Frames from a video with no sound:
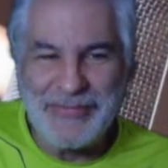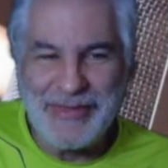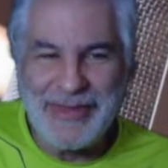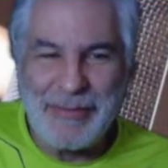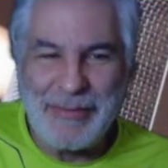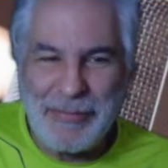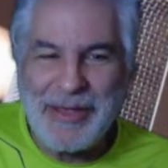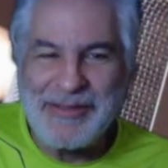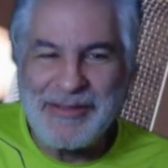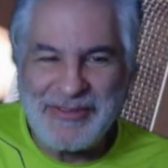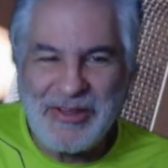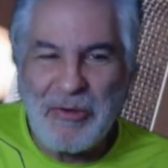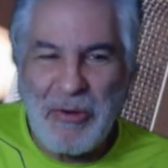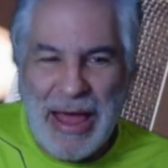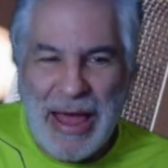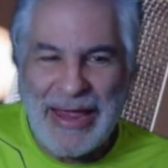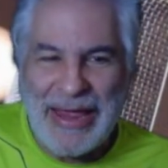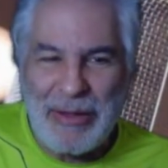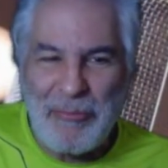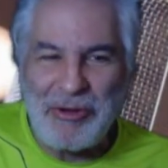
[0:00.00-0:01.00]
But so
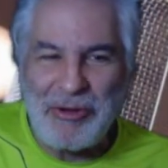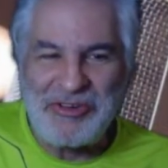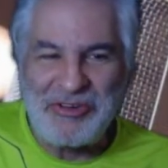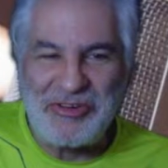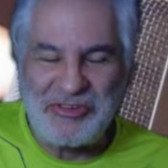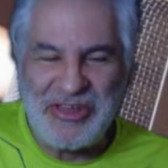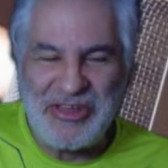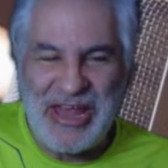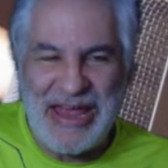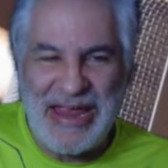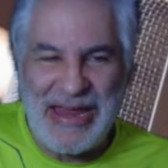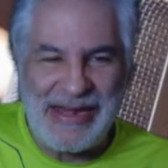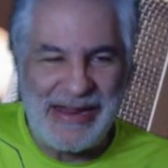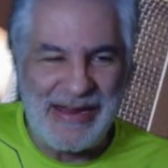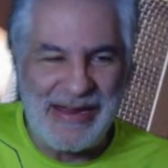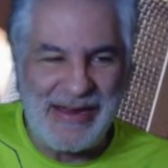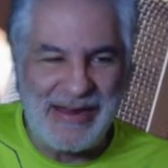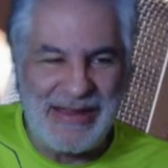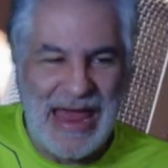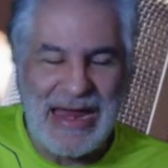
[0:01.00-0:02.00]
I get what you're saying,
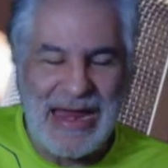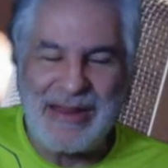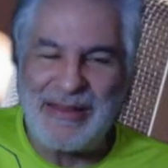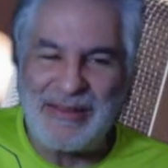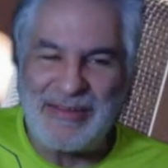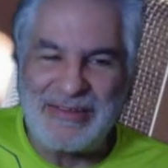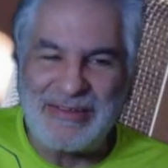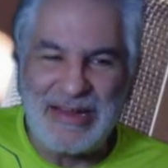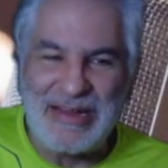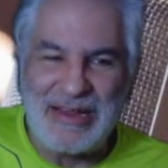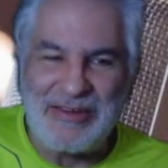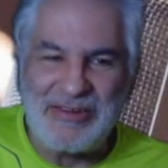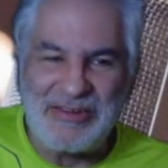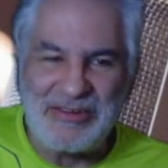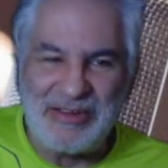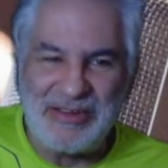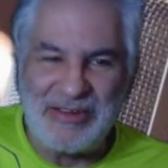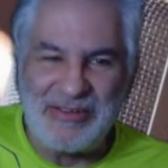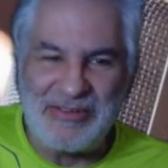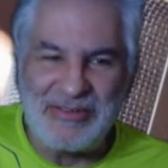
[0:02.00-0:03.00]
and a lot of the
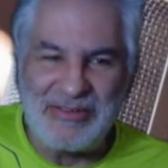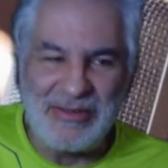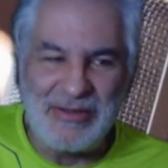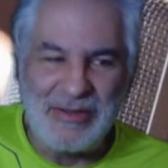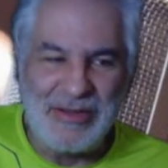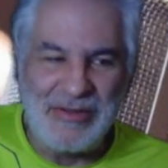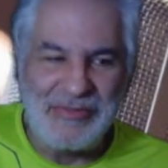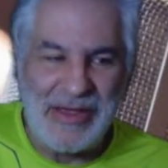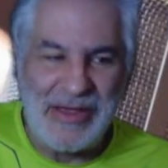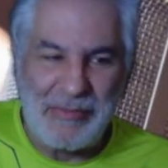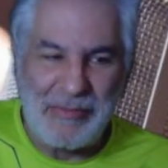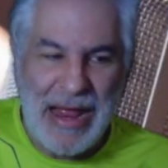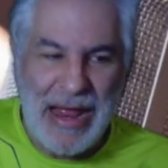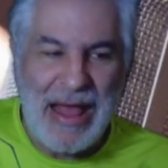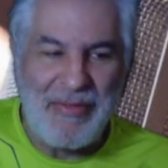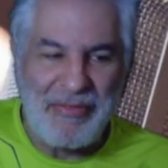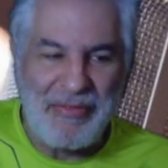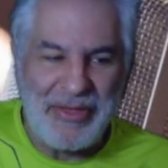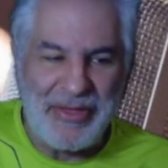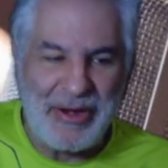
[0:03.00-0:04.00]
stations that are
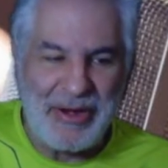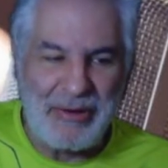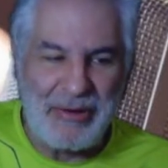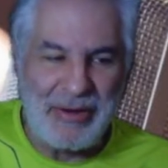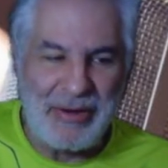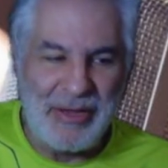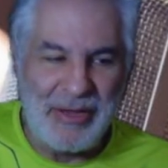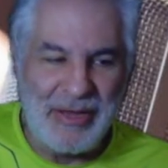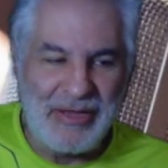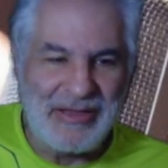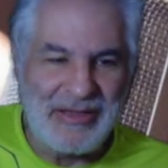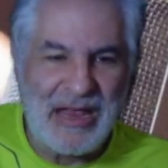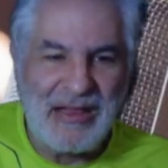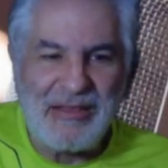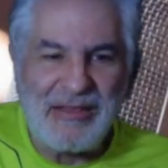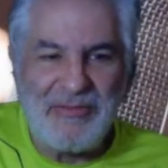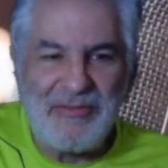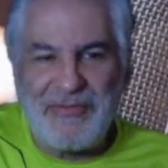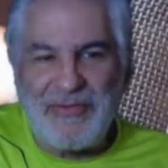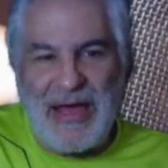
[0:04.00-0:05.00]
out there, they
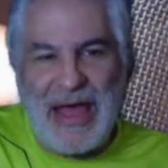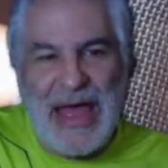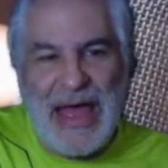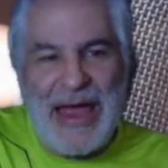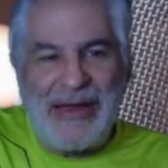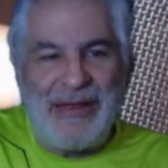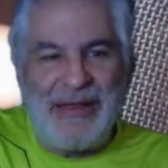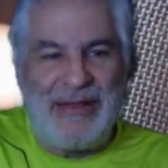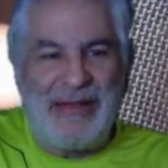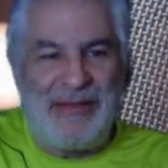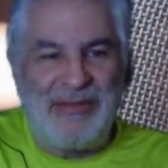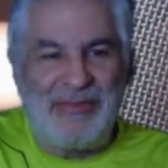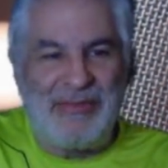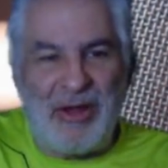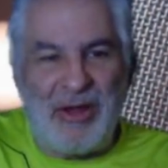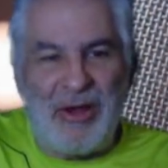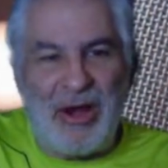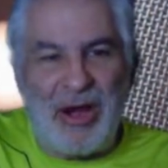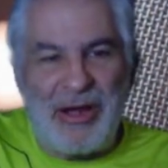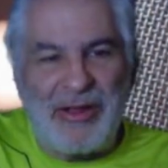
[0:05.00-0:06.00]
divide these
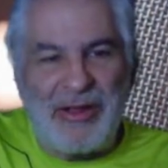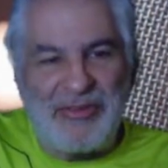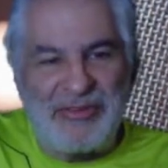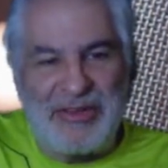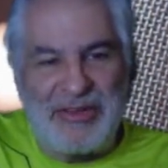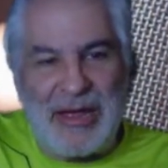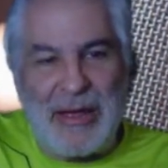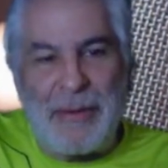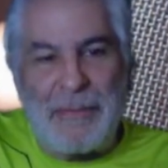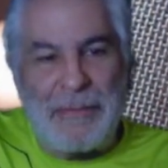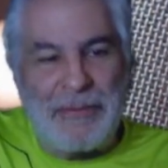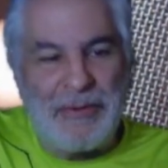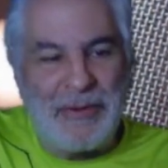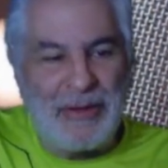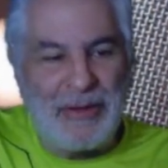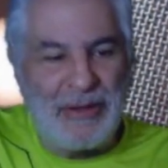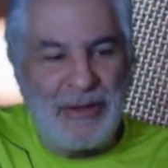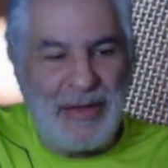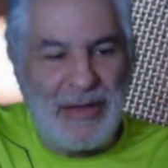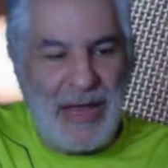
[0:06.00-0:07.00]
artists up,
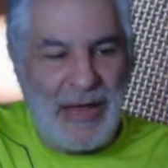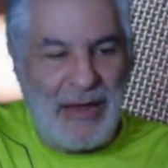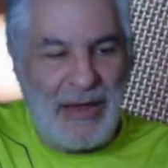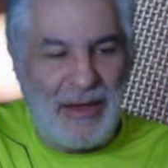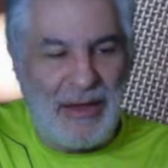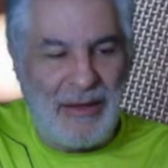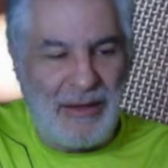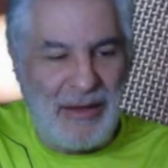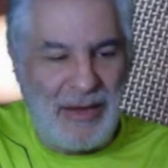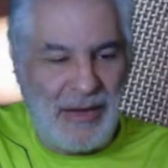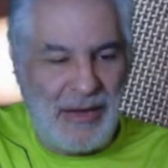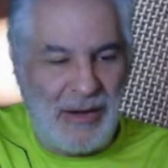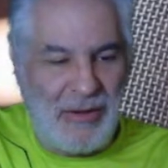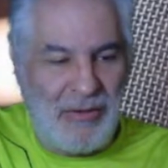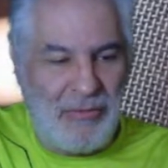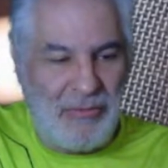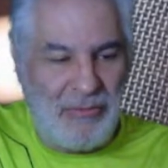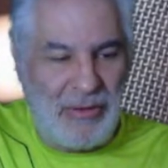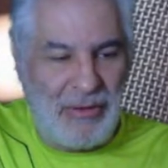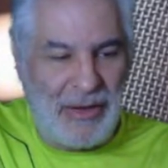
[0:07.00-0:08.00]
like
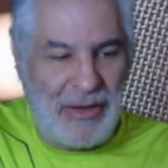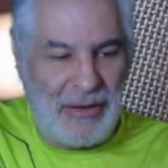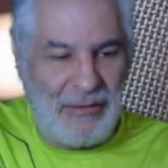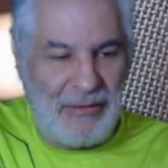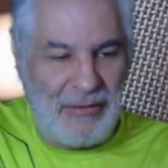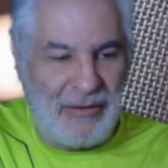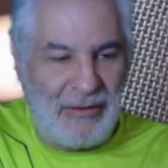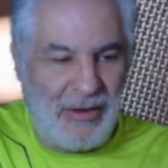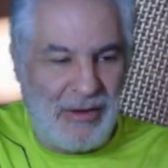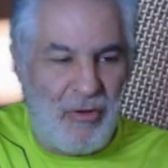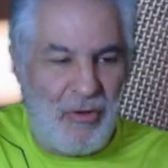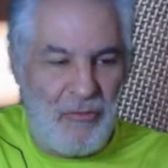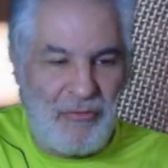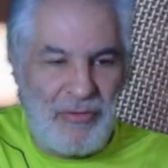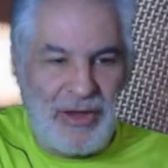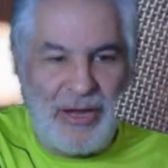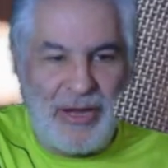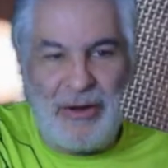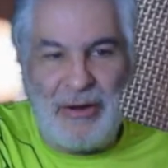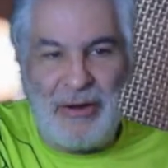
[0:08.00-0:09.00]
over
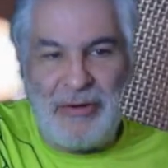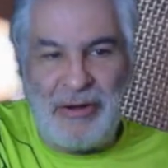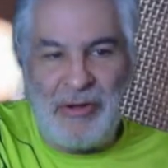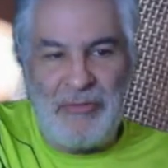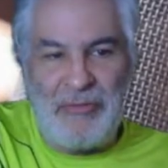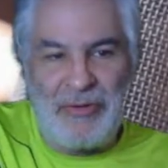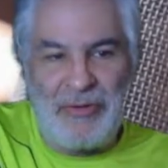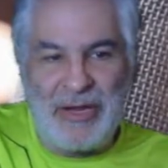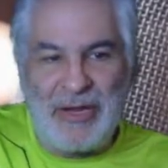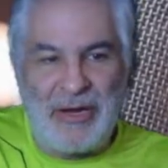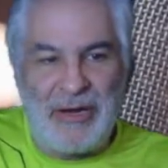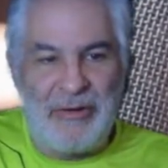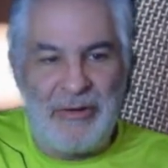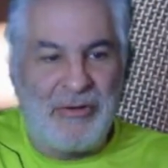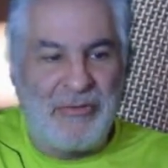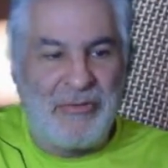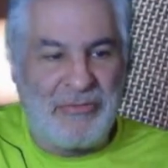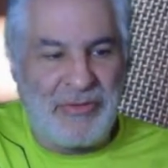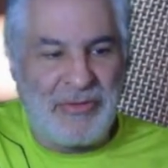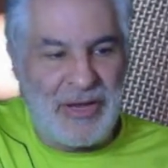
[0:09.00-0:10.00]
here and over here and
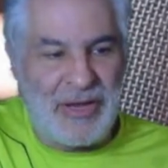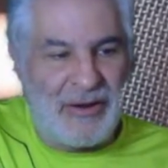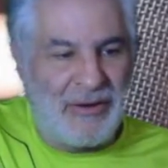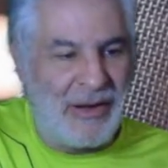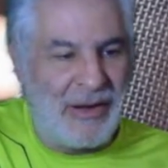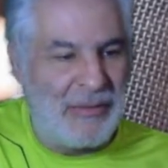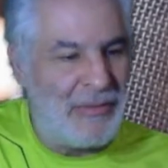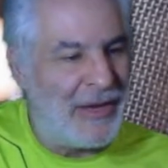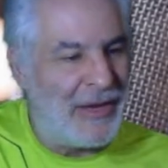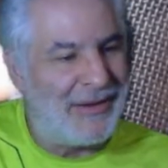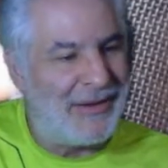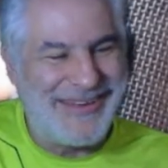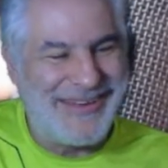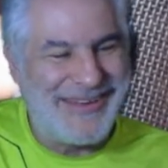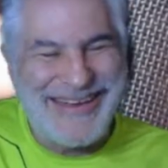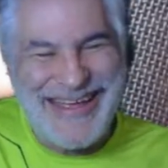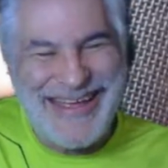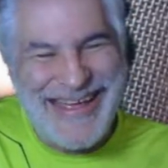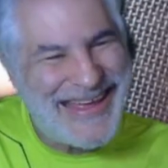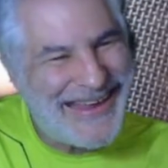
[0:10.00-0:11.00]
over there, and I'm like,
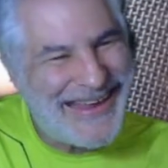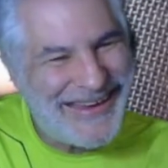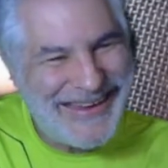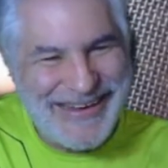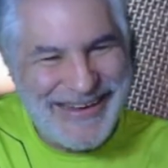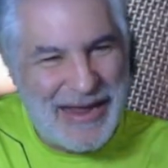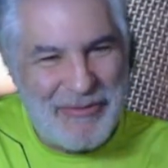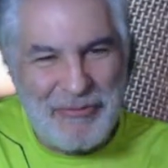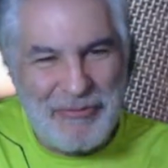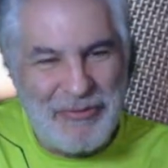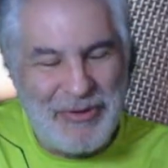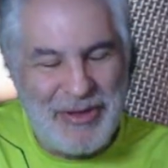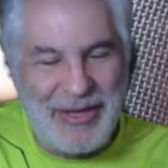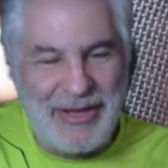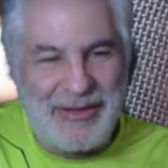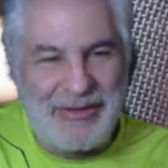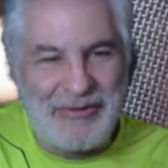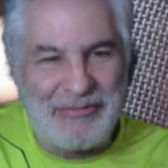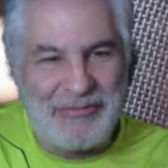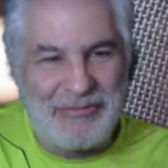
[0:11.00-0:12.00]
nah, not really.
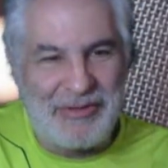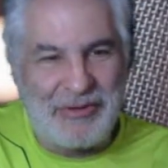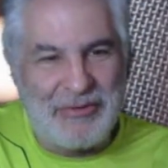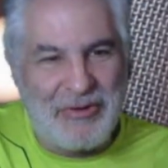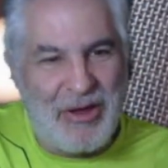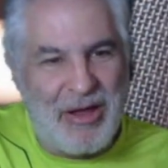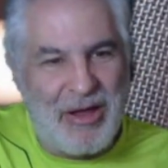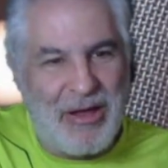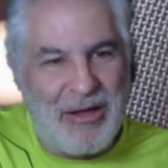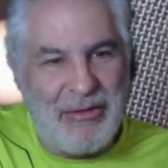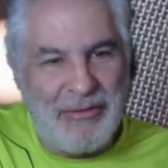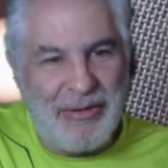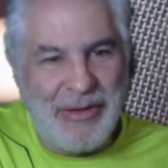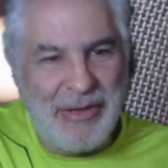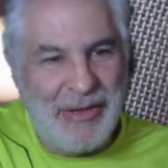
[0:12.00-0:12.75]
They're all